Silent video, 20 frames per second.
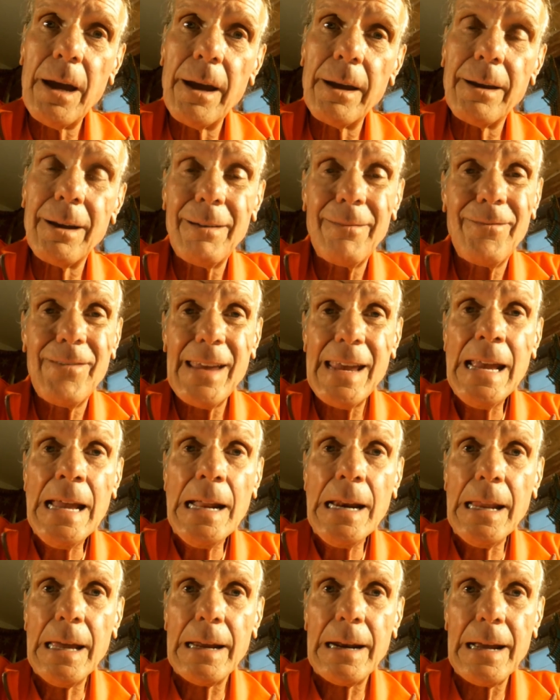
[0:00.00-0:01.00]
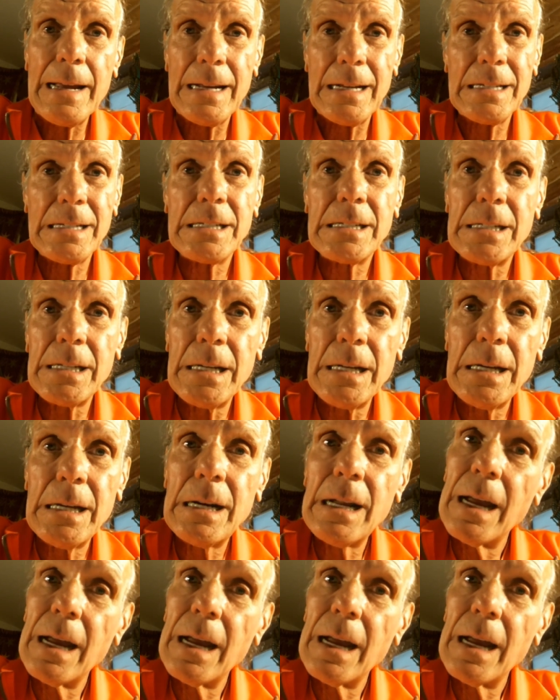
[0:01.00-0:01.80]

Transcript: I can feel it. I can see it.